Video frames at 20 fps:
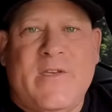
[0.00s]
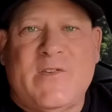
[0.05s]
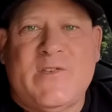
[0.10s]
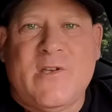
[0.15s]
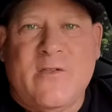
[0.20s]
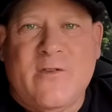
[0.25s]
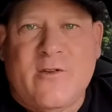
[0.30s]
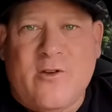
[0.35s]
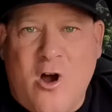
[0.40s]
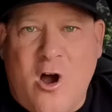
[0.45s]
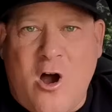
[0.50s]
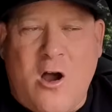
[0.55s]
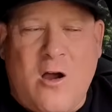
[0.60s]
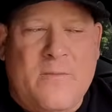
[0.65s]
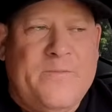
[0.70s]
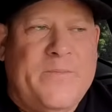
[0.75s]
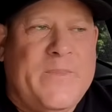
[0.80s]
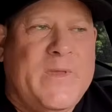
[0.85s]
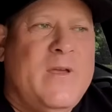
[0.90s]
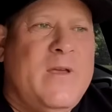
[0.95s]
this other
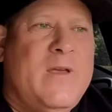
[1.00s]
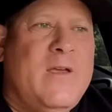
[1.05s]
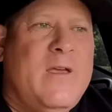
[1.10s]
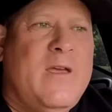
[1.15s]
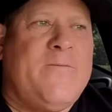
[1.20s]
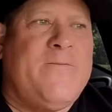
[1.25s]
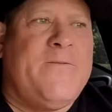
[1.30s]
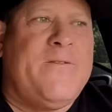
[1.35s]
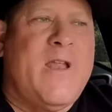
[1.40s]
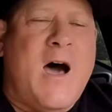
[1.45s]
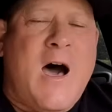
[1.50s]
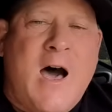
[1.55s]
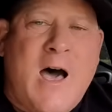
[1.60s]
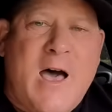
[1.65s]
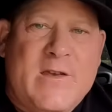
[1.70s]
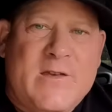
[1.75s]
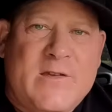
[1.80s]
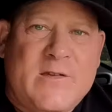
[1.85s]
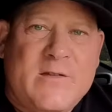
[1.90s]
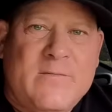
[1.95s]
car. If
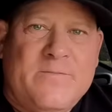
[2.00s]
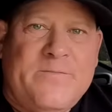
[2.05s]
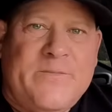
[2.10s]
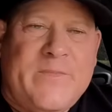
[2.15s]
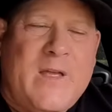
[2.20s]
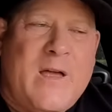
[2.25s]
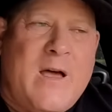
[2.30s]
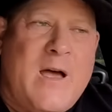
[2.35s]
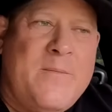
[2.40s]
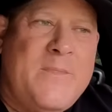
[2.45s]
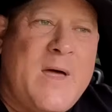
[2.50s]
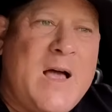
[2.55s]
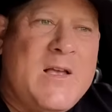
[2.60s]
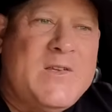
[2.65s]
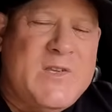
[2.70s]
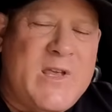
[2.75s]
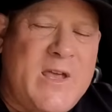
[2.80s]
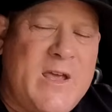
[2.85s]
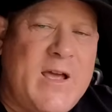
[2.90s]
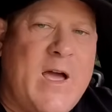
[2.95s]
not, I'm not
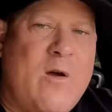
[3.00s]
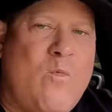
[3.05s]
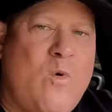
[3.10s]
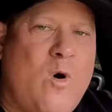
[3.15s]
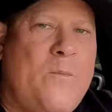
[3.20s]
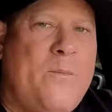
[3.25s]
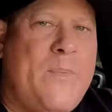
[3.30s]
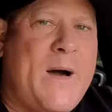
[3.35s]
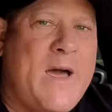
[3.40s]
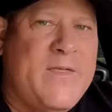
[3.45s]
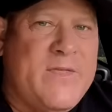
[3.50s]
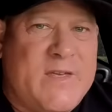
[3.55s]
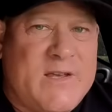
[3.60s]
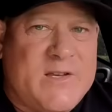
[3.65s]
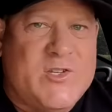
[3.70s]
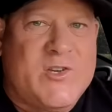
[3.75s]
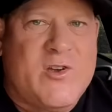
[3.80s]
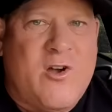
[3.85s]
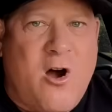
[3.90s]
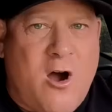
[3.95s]
saying I won't buy
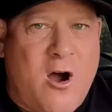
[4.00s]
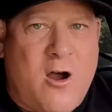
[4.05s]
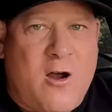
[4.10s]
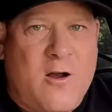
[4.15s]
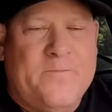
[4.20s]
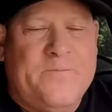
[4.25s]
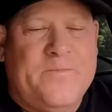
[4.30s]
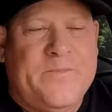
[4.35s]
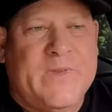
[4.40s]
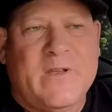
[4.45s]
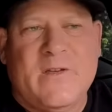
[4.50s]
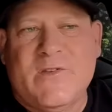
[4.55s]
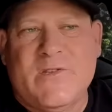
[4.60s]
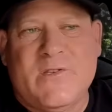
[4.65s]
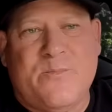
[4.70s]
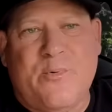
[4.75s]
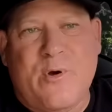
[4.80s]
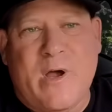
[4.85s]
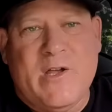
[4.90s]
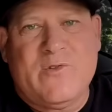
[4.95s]
this car because
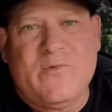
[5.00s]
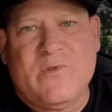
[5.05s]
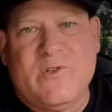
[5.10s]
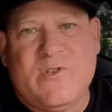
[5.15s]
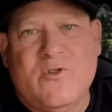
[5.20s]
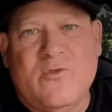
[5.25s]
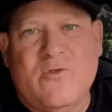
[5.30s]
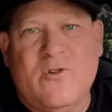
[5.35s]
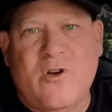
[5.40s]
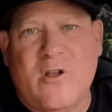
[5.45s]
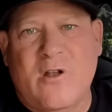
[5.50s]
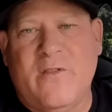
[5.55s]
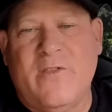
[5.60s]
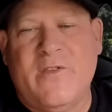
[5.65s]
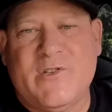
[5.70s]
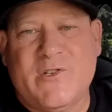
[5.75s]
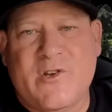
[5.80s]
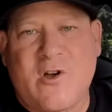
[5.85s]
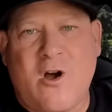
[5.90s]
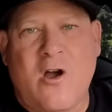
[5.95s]
the price was too good on
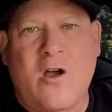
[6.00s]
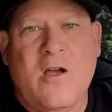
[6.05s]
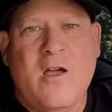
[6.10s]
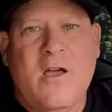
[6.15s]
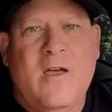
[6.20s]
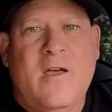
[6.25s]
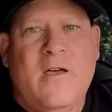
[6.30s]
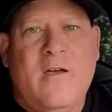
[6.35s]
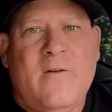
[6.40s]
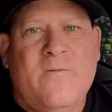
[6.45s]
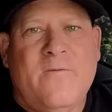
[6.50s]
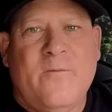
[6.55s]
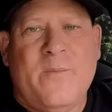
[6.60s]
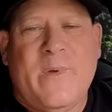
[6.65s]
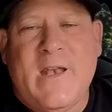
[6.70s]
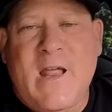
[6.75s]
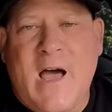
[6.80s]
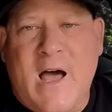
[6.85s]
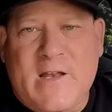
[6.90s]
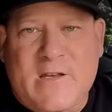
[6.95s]
this car for
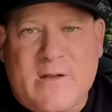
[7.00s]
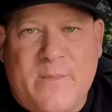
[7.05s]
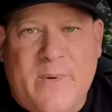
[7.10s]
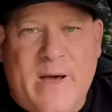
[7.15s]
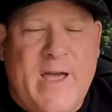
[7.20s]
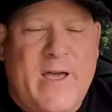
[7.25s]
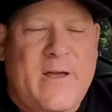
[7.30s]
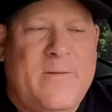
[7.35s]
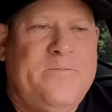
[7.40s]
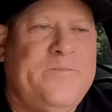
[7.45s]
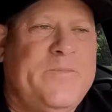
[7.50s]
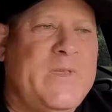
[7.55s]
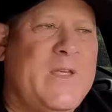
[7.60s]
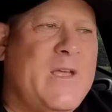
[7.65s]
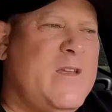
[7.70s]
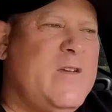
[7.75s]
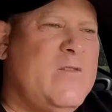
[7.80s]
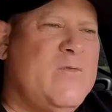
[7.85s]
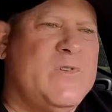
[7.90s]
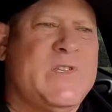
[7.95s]
me not to buy it.
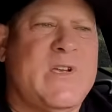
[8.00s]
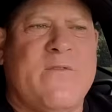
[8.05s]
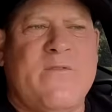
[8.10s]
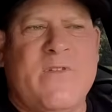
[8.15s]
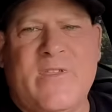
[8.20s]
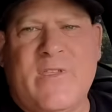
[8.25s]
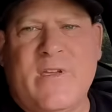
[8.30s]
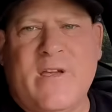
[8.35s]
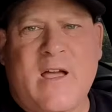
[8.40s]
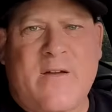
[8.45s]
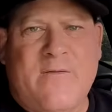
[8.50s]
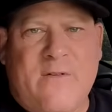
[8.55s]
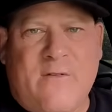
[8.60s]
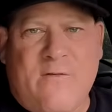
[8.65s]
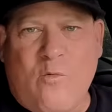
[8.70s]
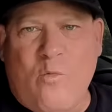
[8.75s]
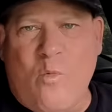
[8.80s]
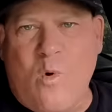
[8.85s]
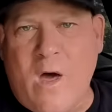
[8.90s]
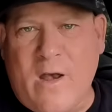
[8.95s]
And it was everything I've
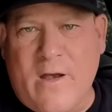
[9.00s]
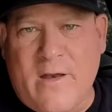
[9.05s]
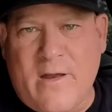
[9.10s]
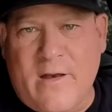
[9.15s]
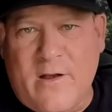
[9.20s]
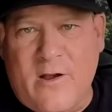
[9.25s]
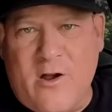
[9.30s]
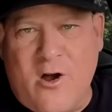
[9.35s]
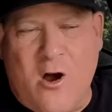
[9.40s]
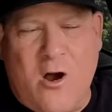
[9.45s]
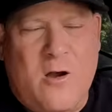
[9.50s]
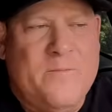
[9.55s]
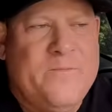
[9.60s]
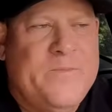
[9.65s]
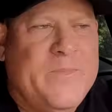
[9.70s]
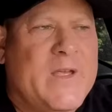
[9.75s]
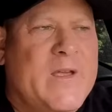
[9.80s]
ever wanted in a car.